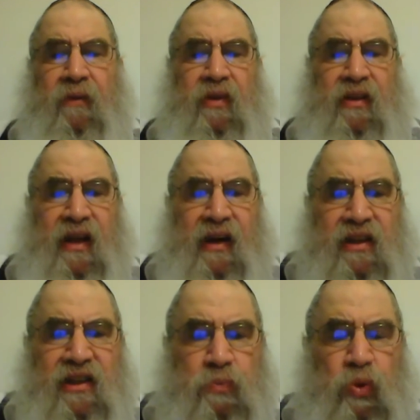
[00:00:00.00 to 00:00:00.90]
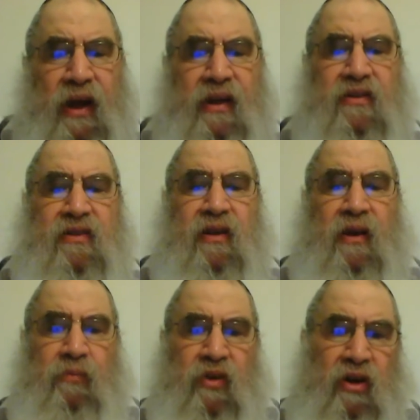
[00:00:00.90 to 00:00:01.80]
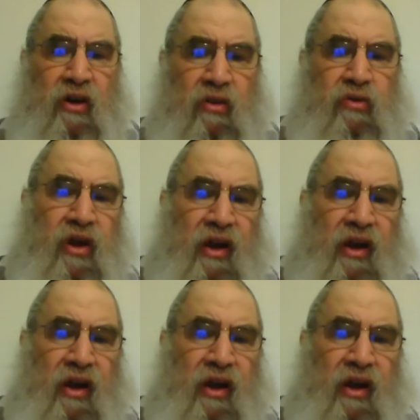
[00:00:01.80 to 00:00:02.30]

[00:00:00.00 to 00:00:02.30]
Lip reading: and then it spreads another,